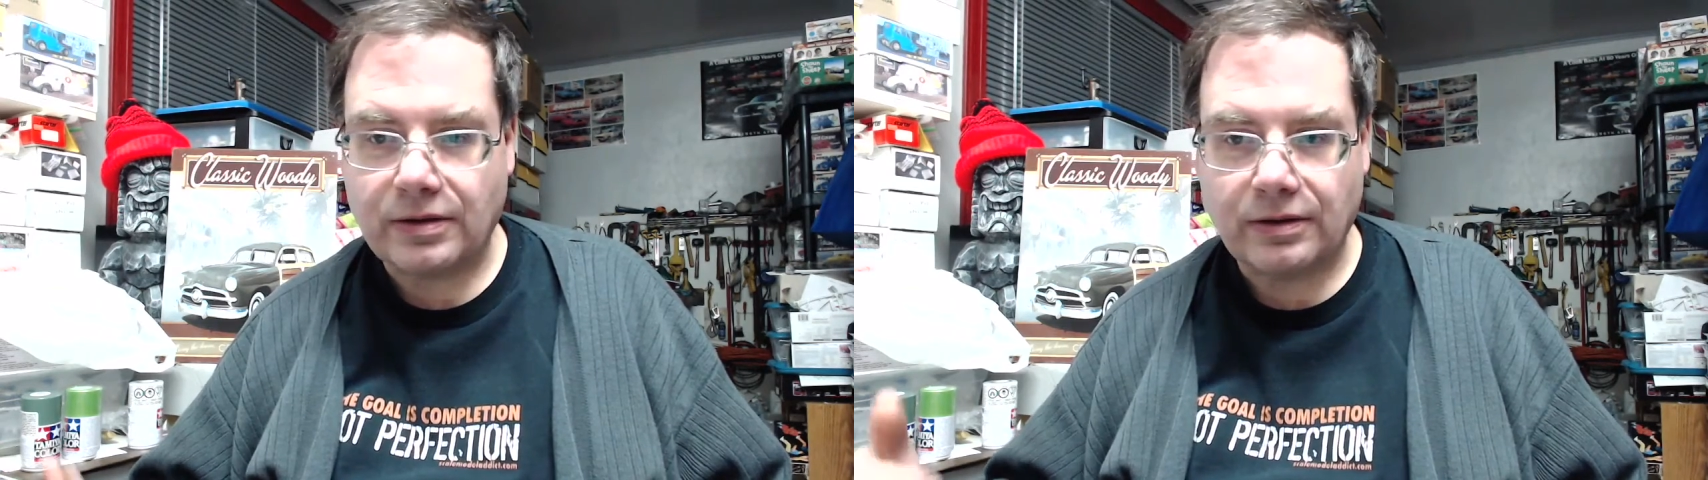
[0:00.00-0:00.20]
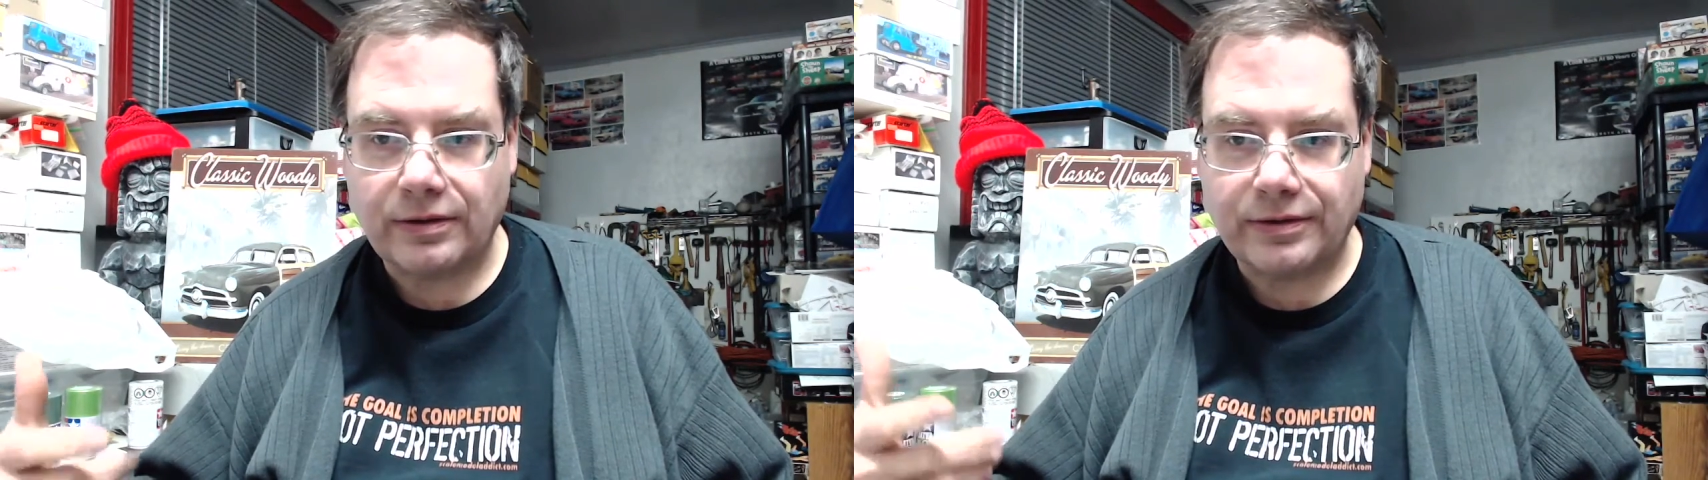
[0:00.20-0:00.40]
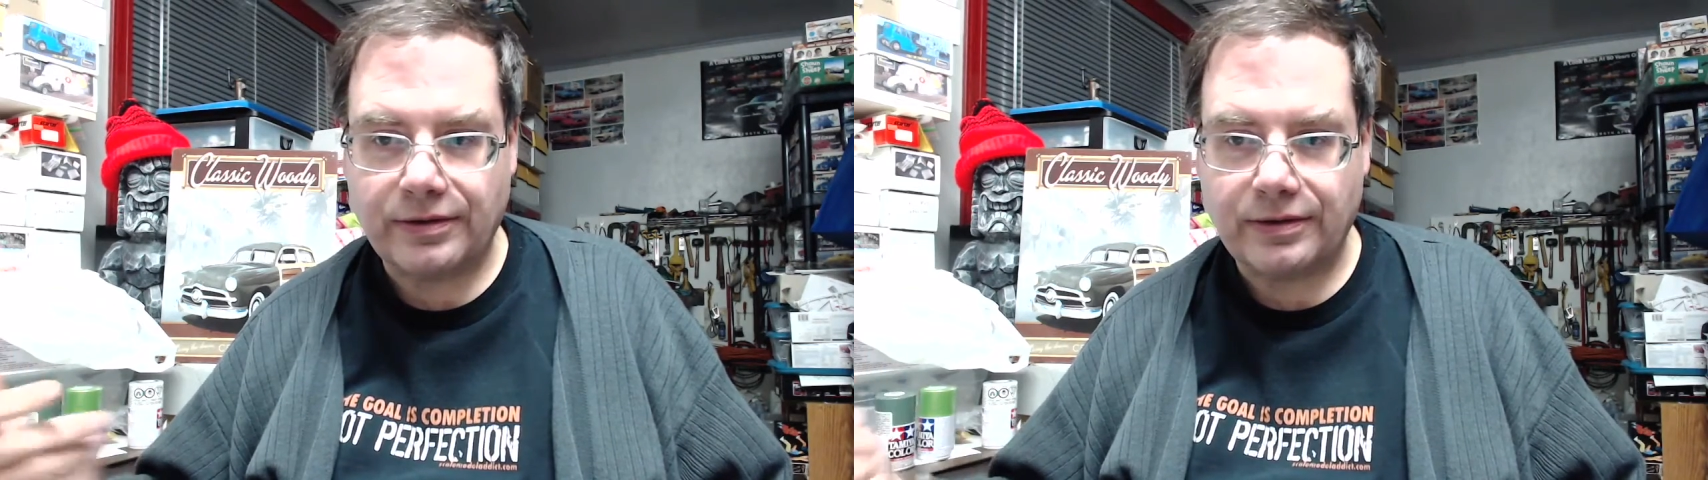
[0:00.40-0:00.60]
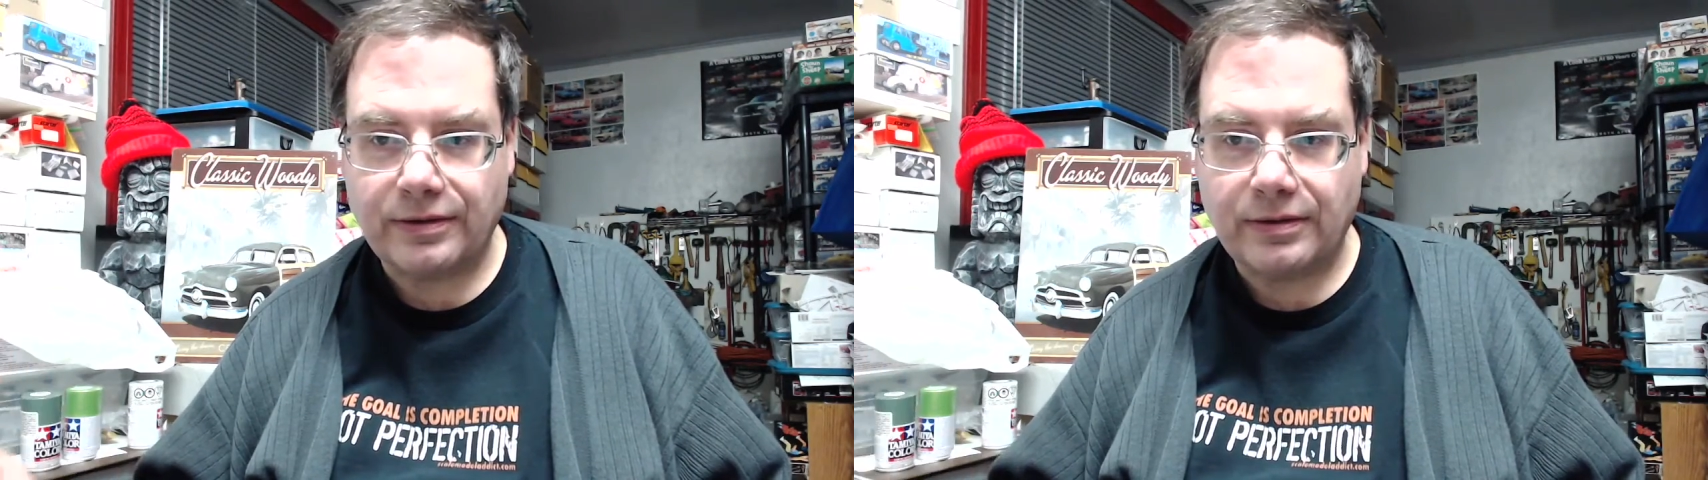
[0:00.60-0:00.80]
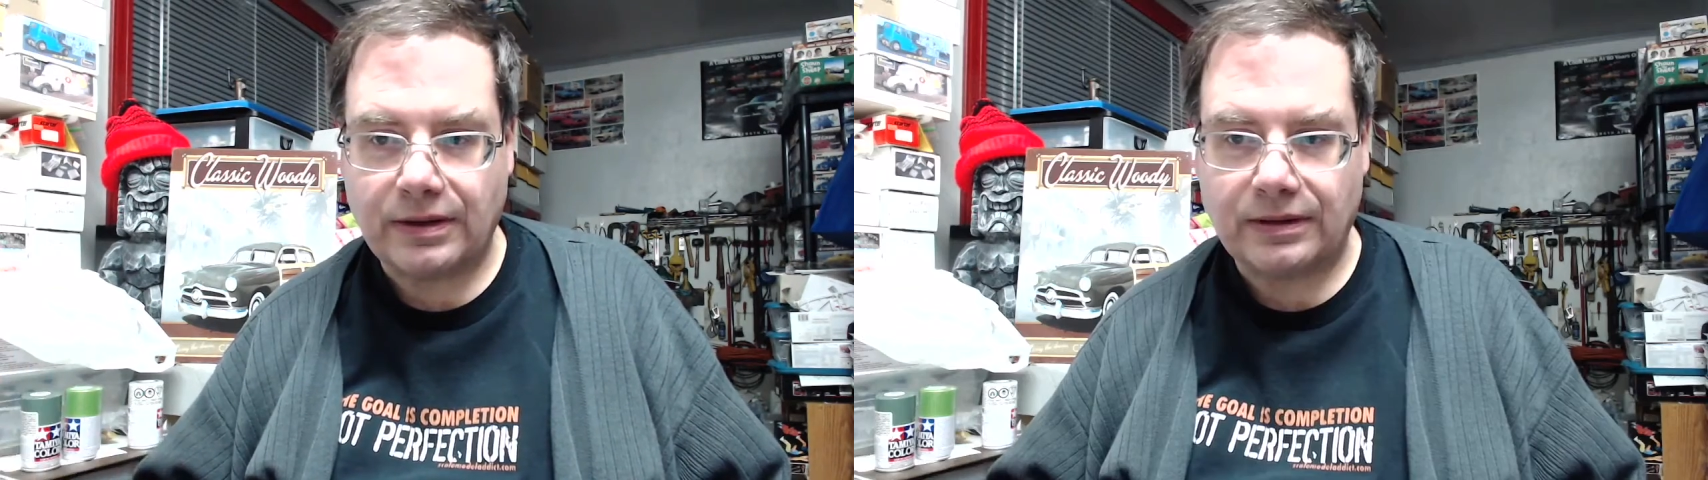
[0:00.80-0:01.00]
going to
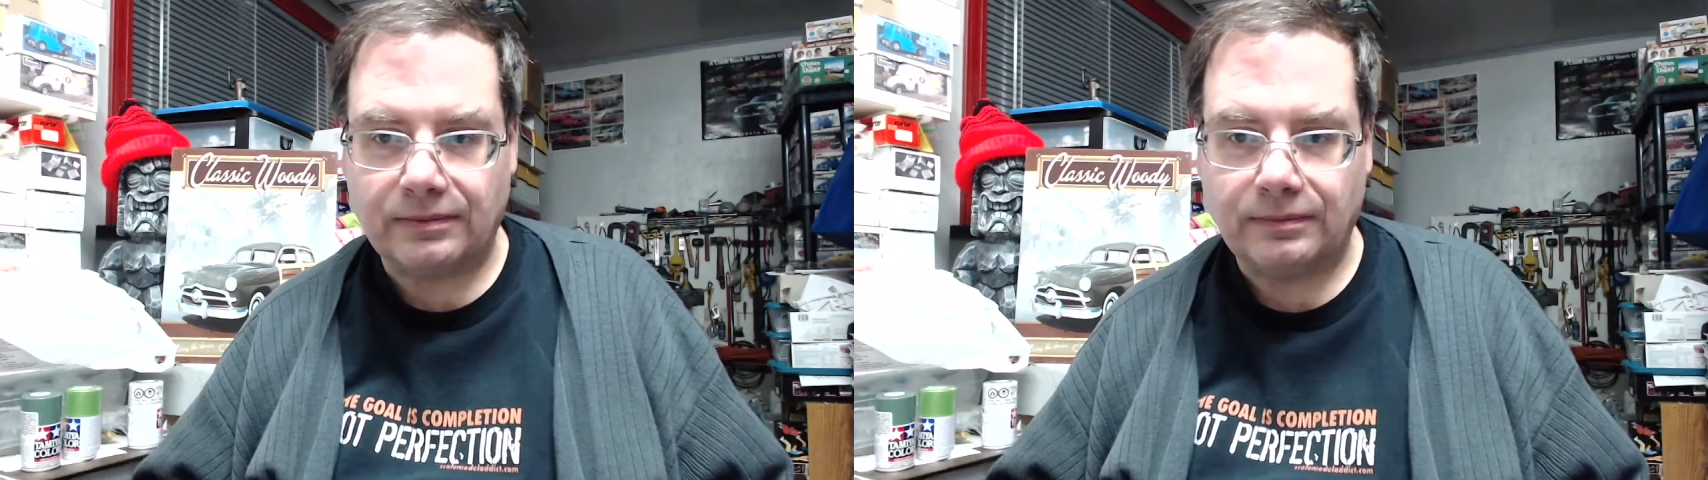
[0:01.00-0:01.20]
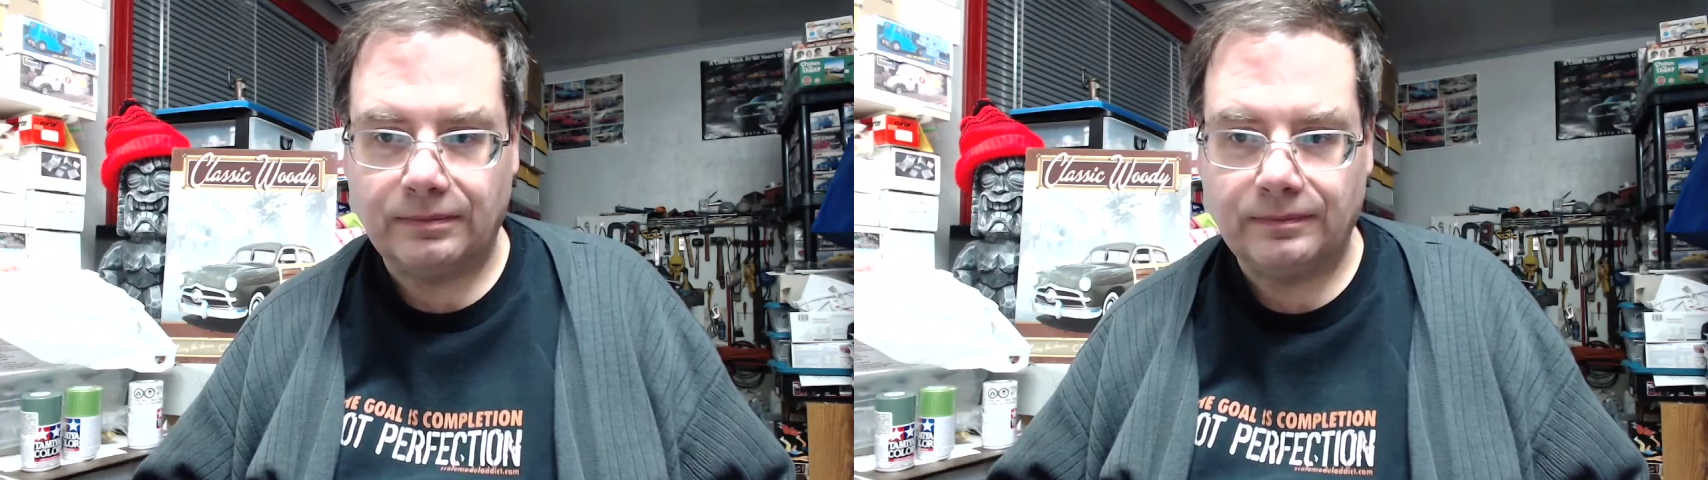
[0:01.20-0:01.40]
do